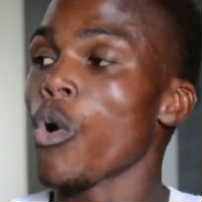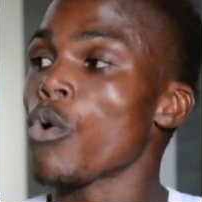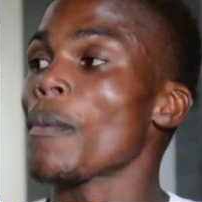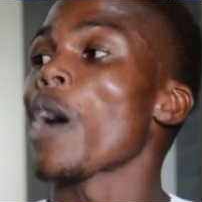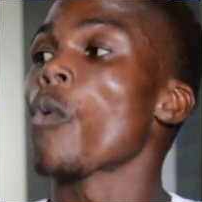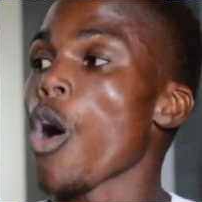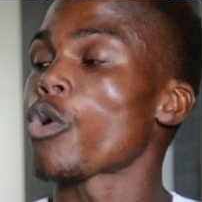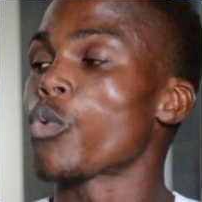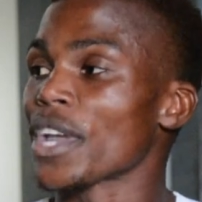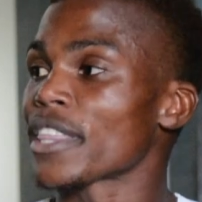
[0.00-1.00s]
whom I
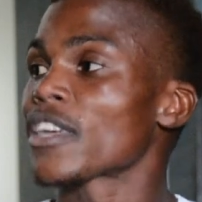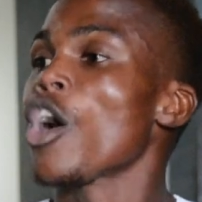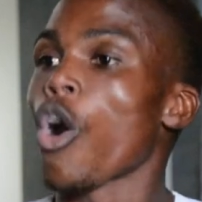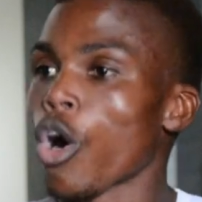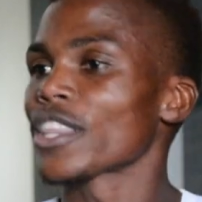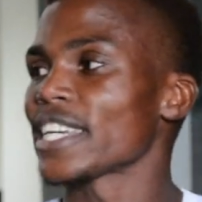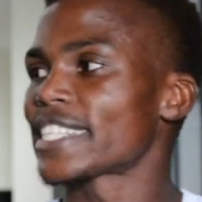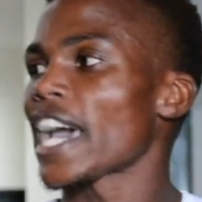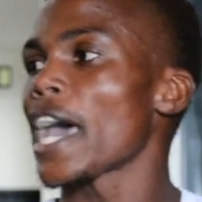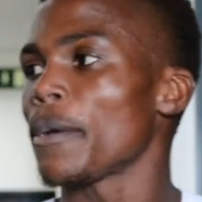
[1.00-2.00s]
work with all the
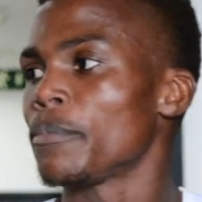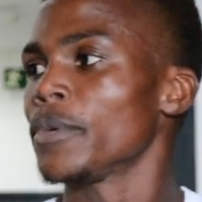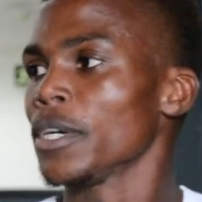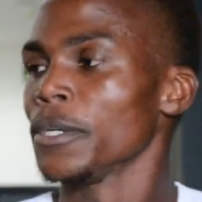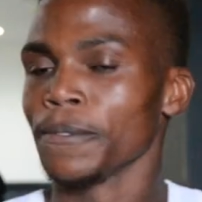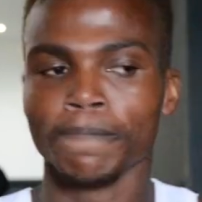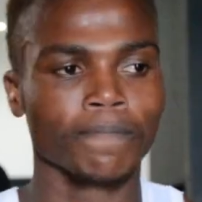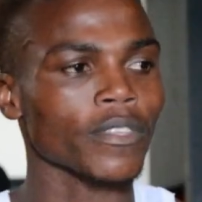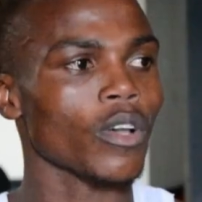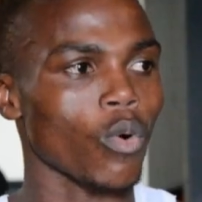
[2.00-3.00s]
time.
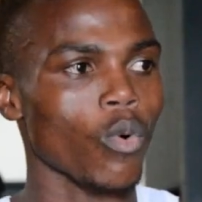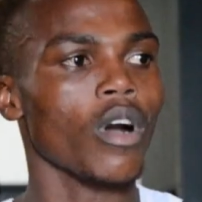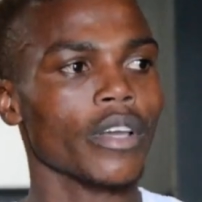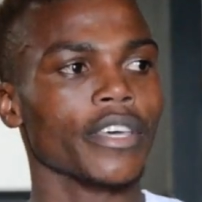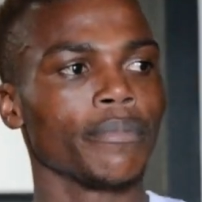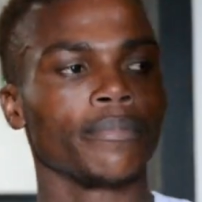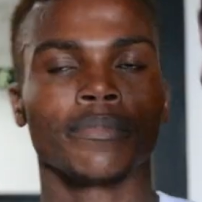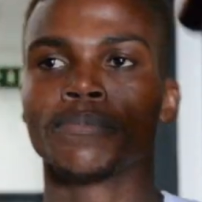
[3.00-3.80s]
Welcome.